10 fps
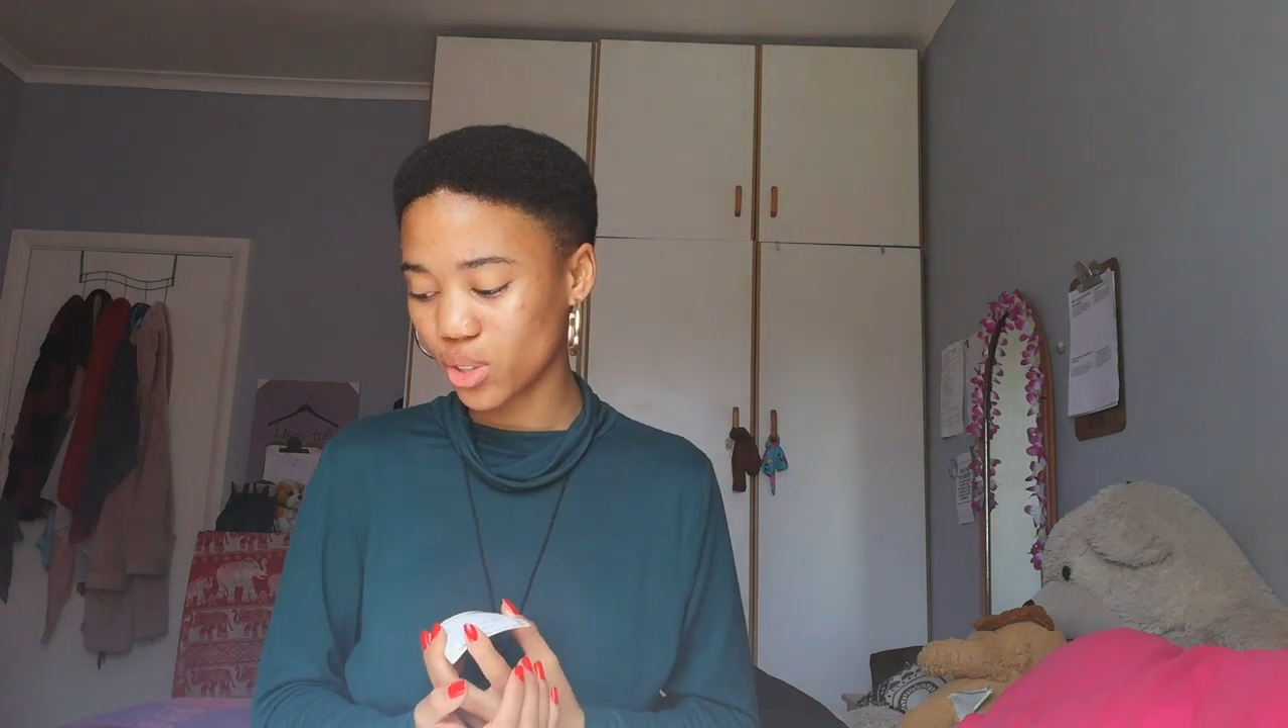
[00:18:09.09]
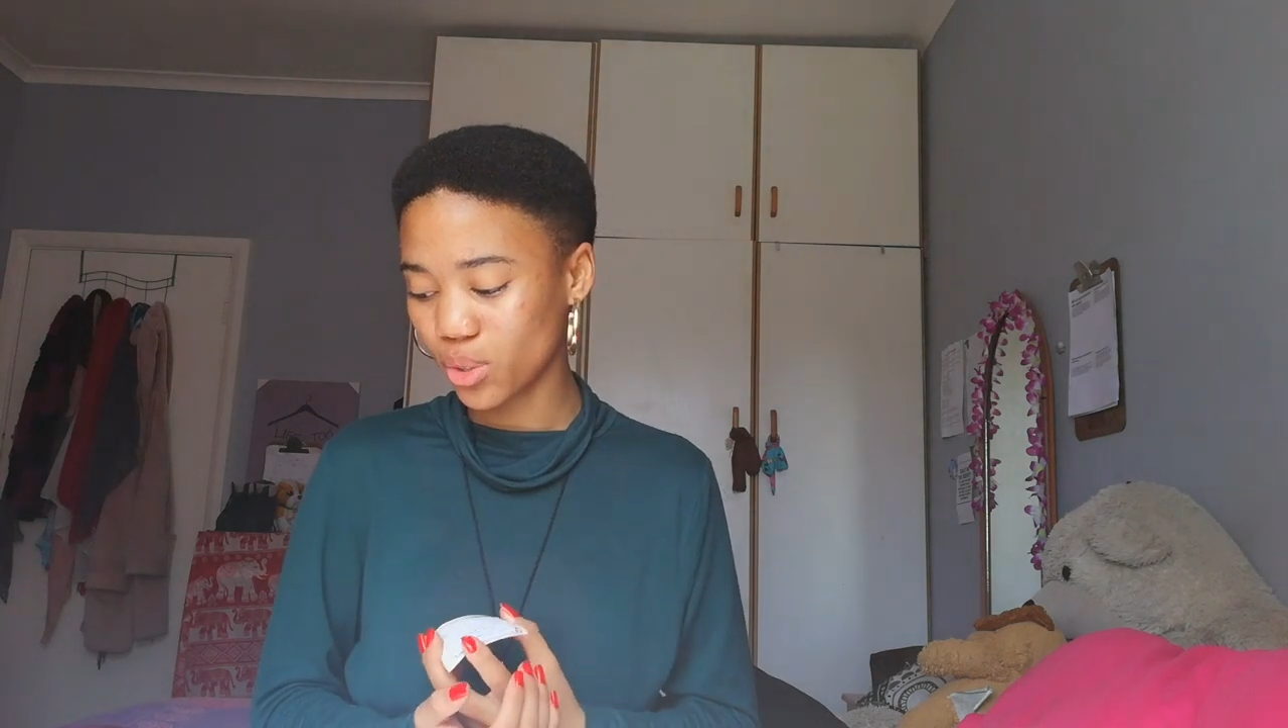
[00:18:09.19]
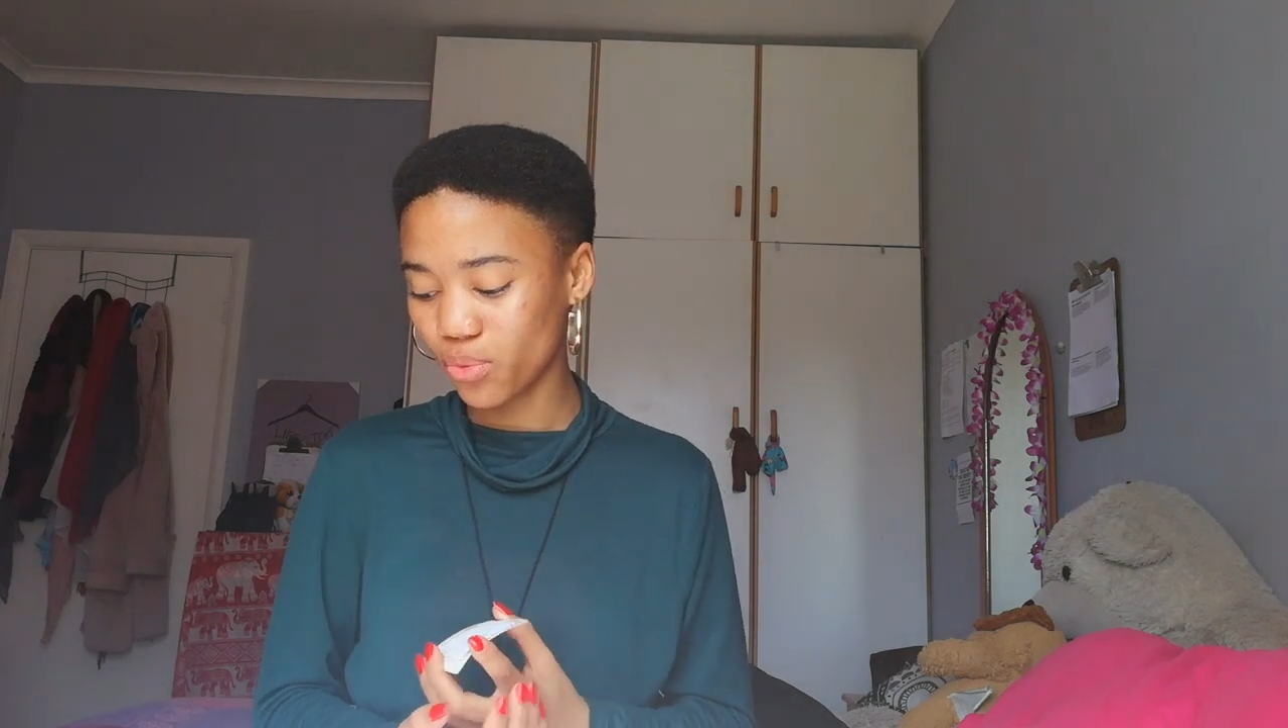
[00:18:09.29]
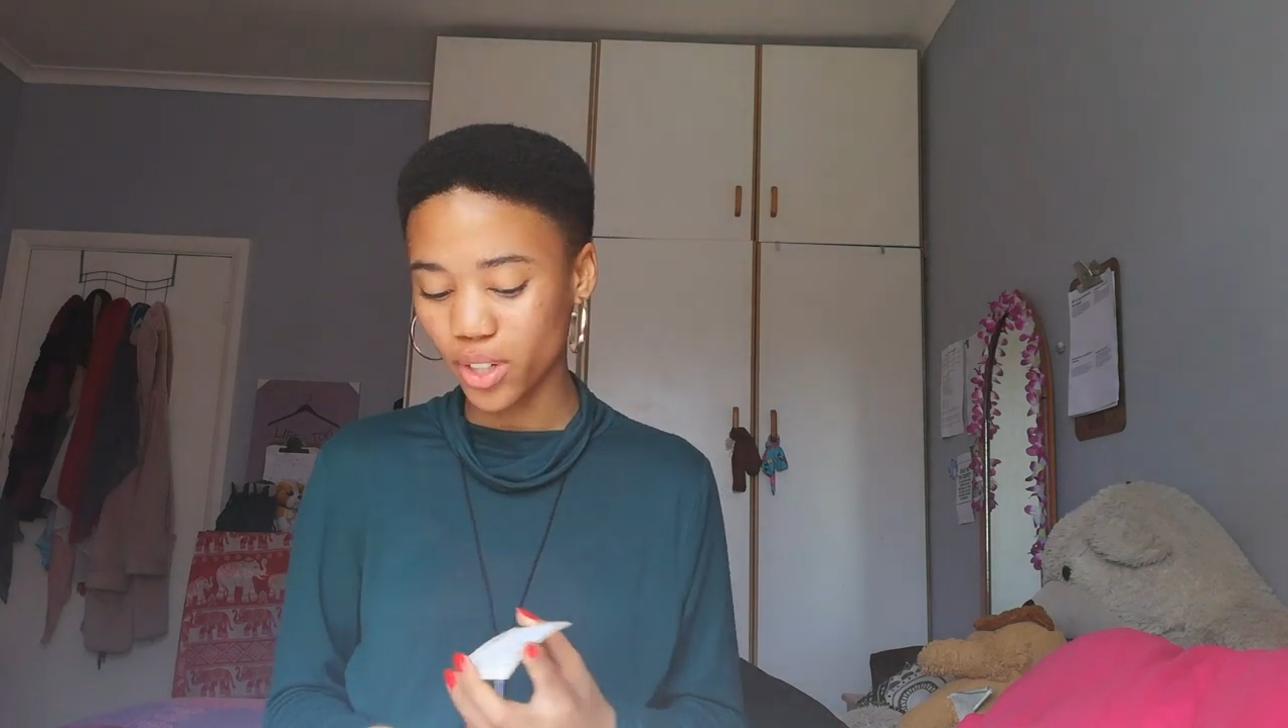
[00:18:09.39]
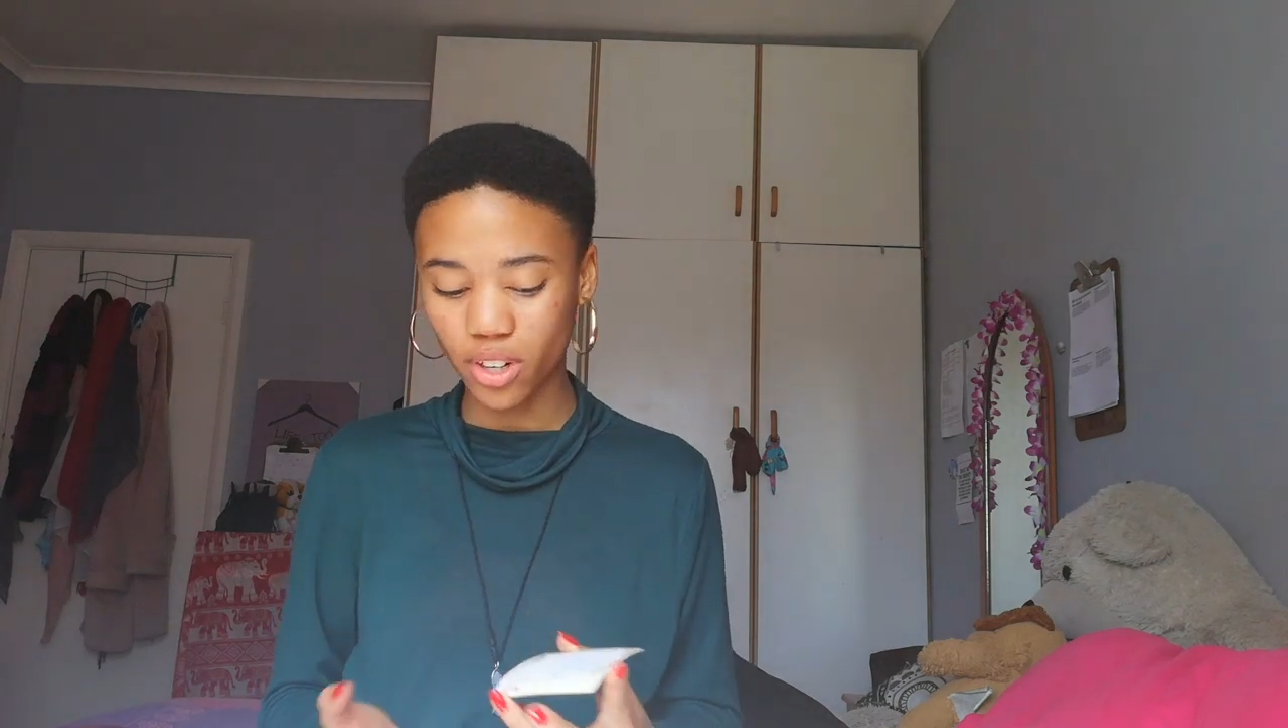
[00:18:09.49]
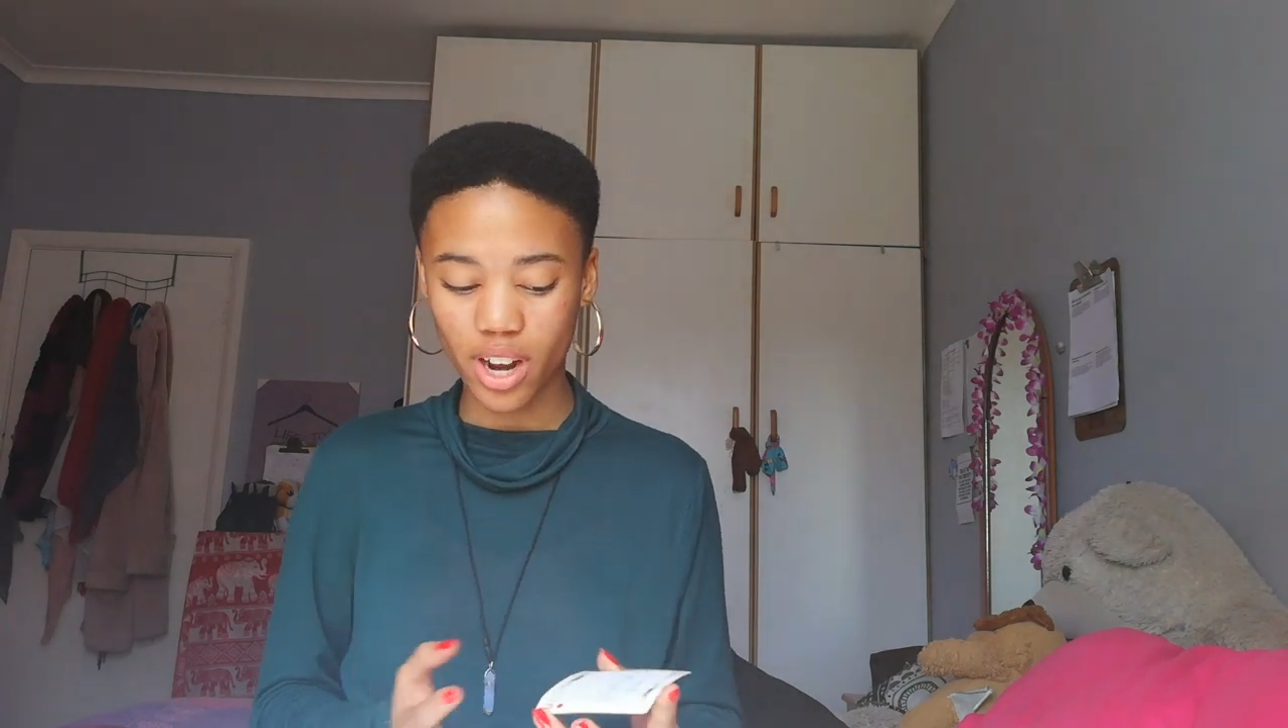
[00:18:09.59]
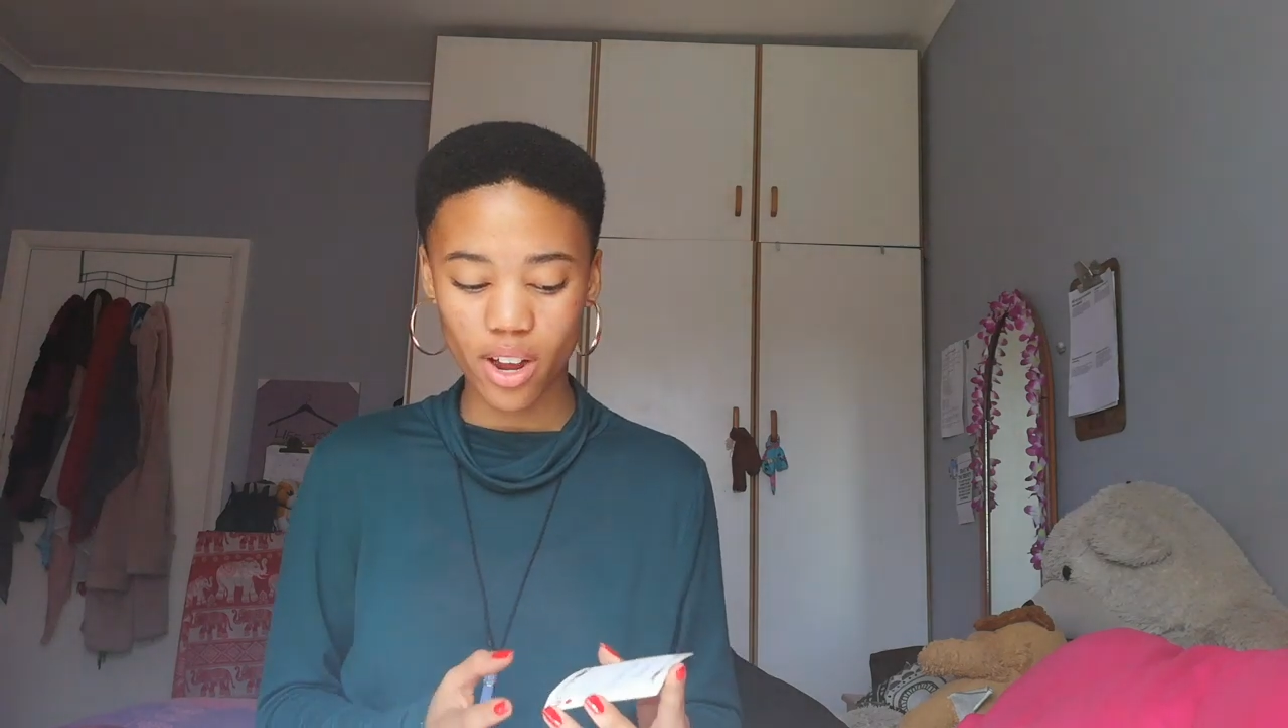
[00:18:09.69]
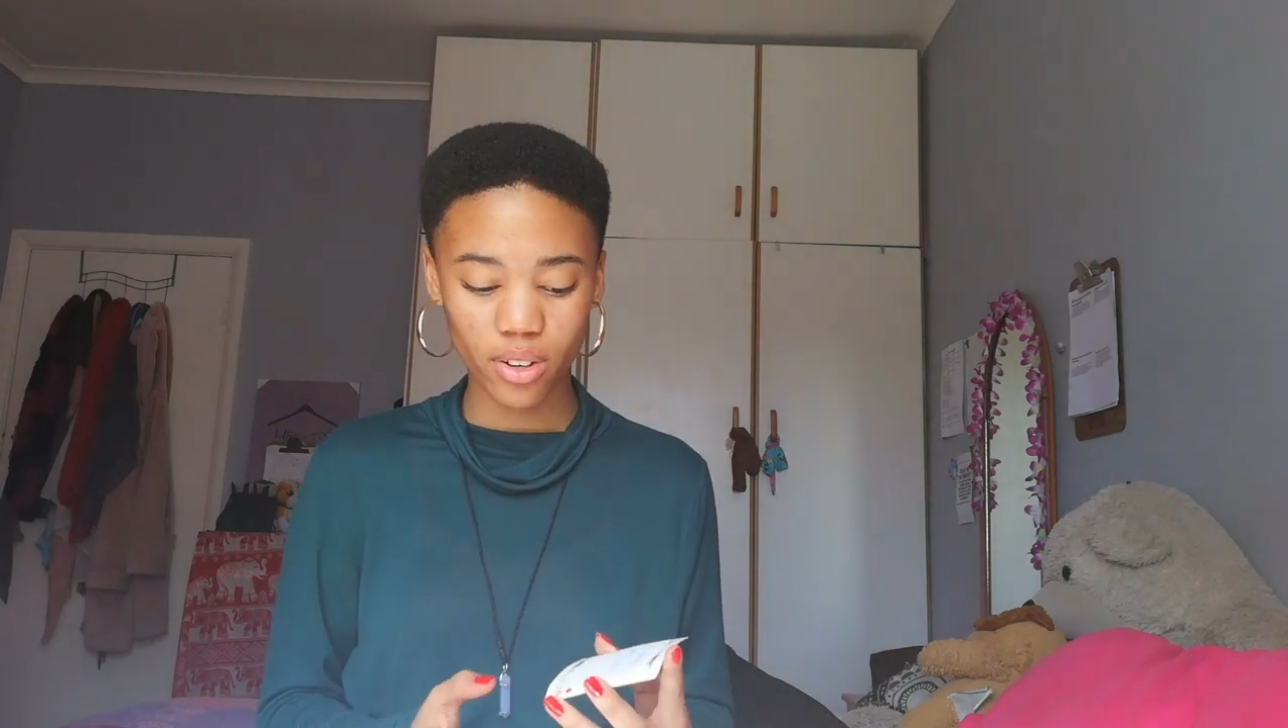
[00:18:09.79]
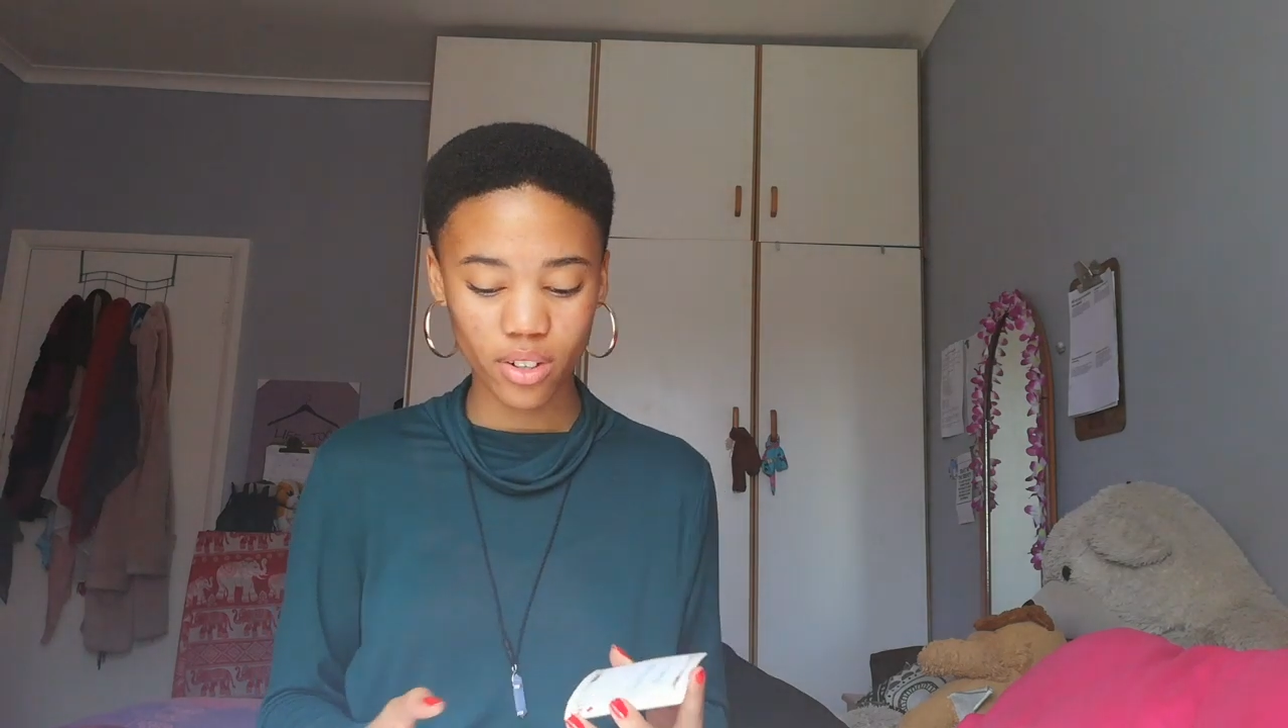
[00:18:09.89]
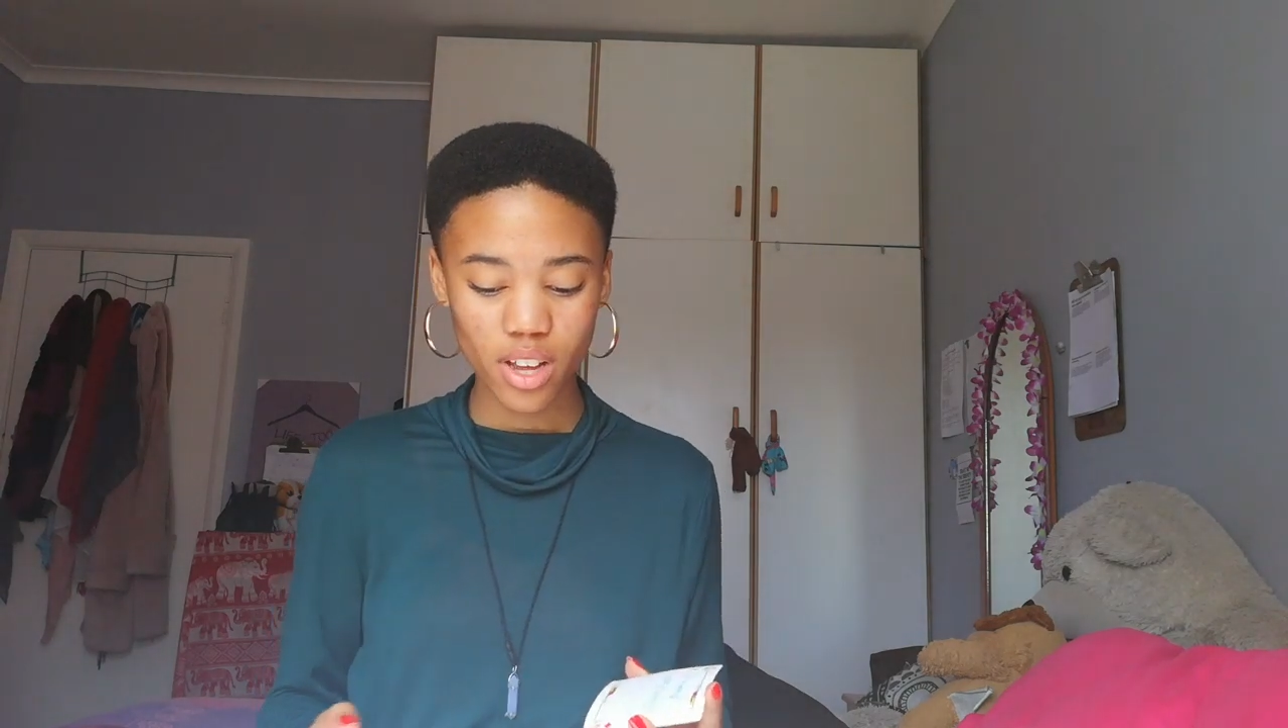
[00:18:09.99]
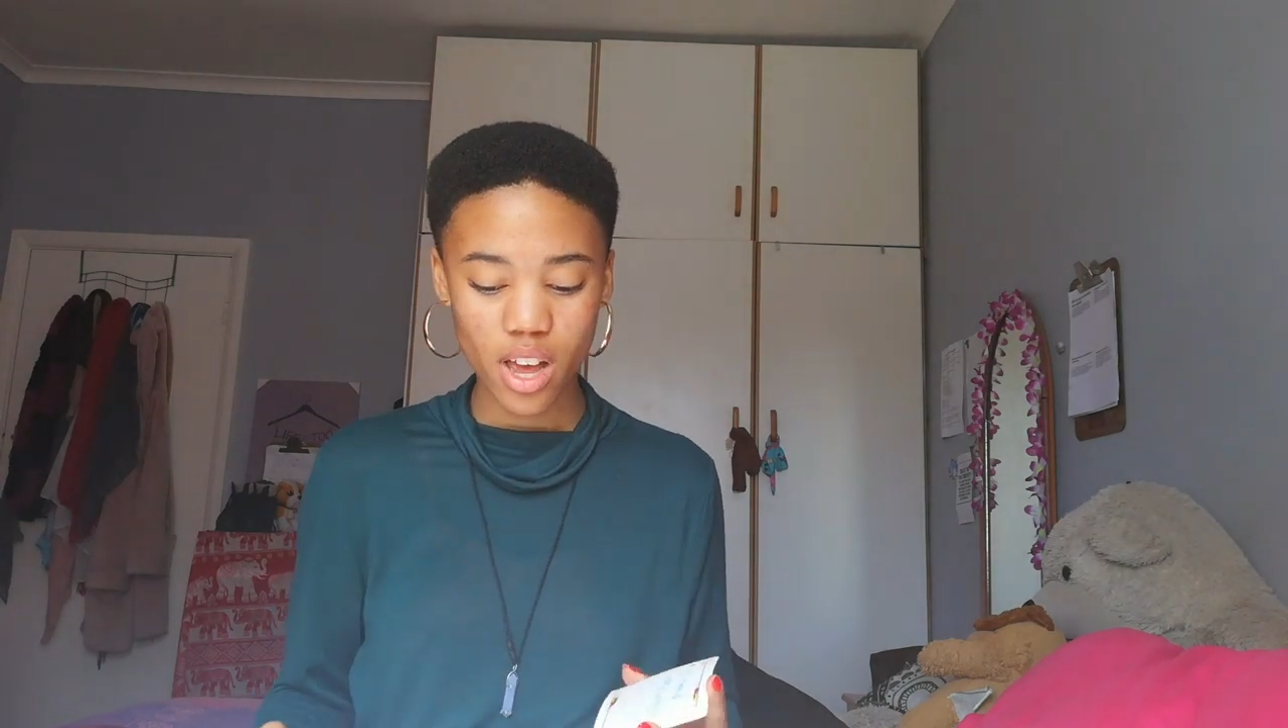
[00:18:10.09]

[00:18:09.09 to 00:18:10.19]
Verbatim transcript: to figure out